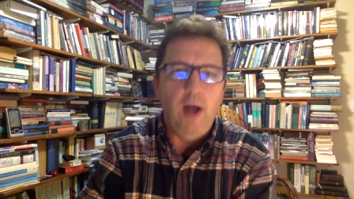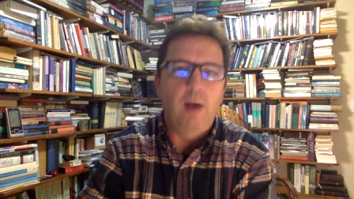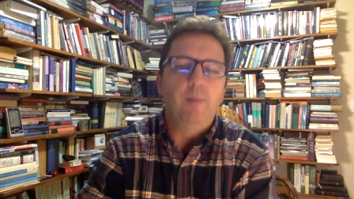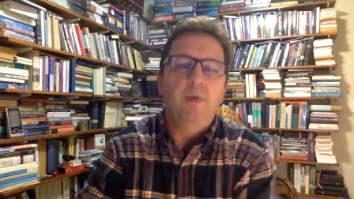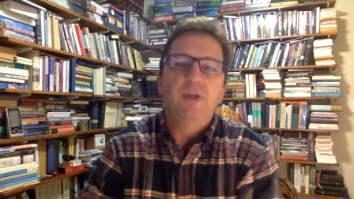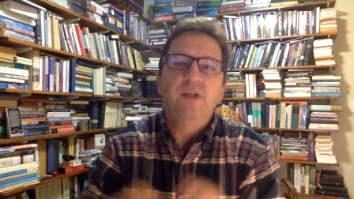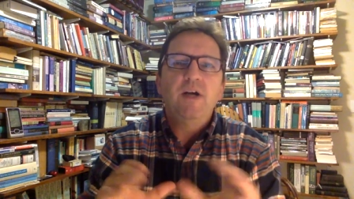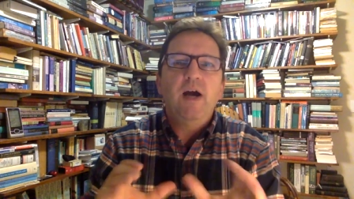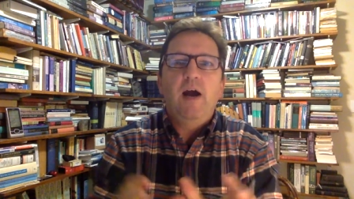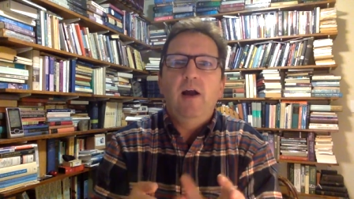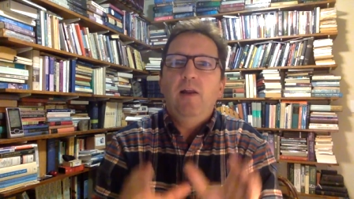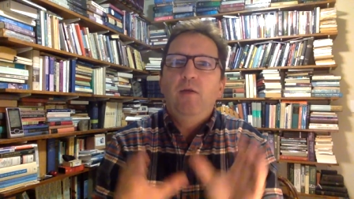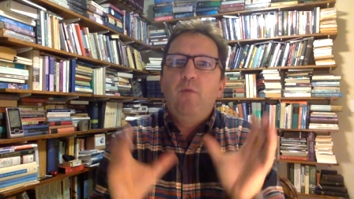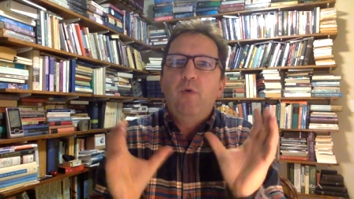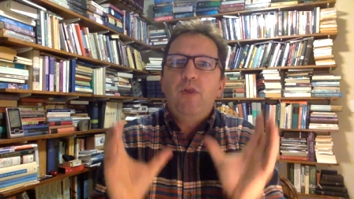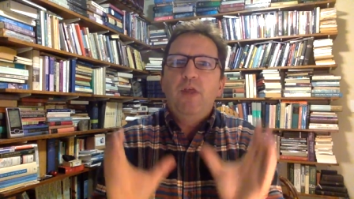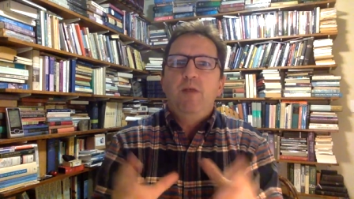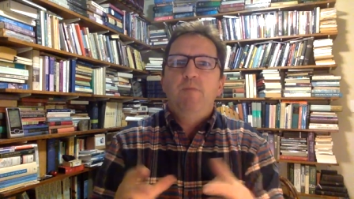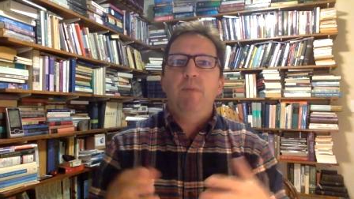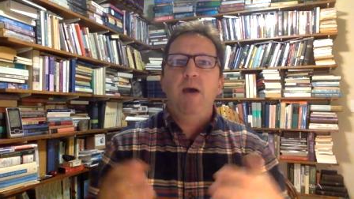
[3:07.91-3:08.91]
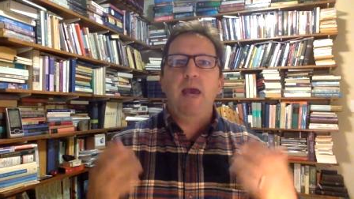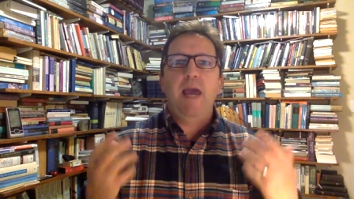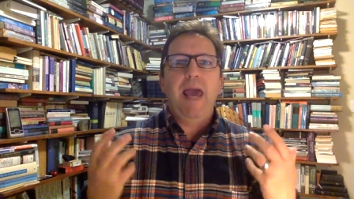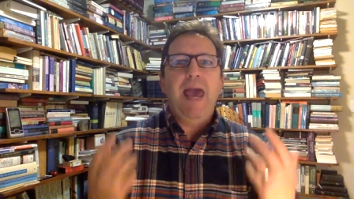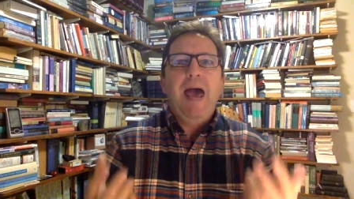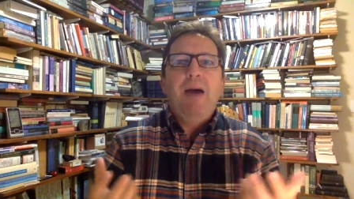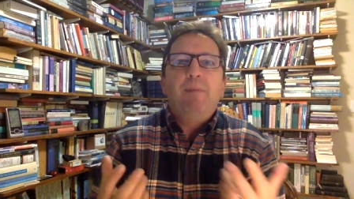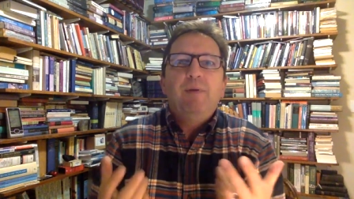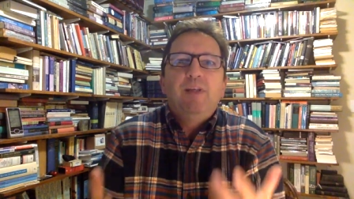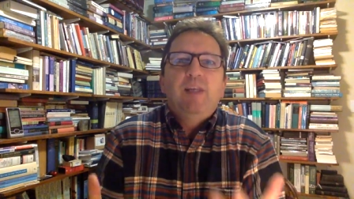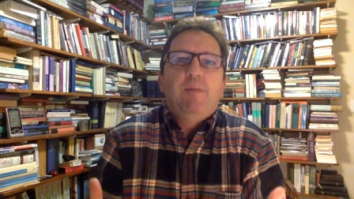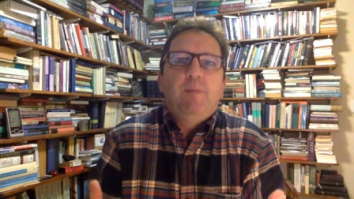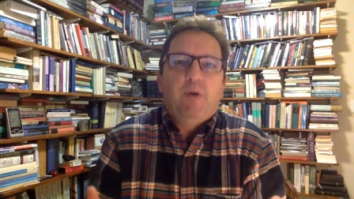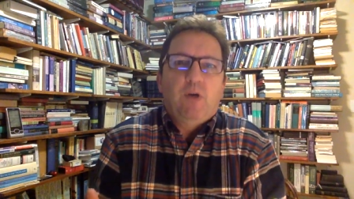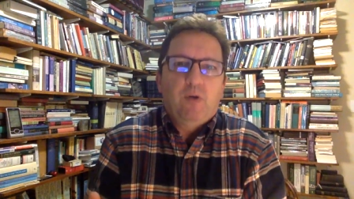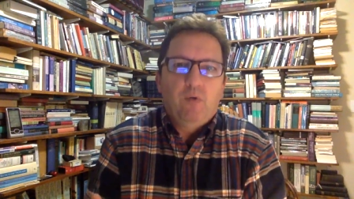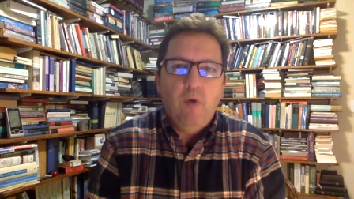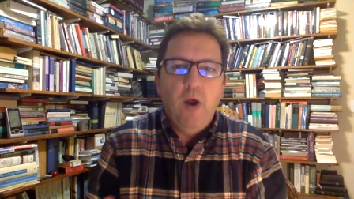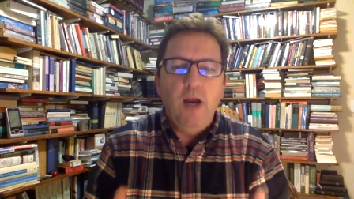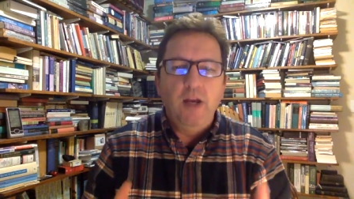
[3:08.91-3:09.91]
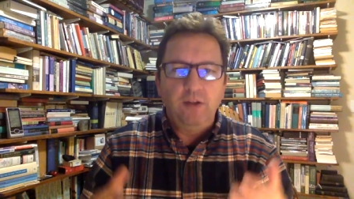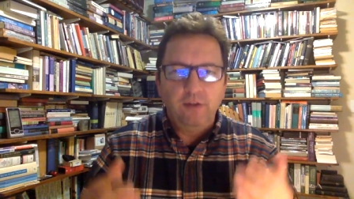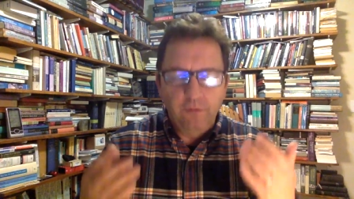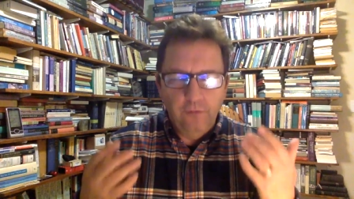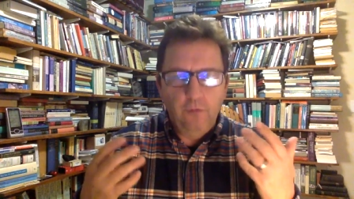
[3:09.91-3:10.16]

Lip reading: I'm entirely within my epistemic rights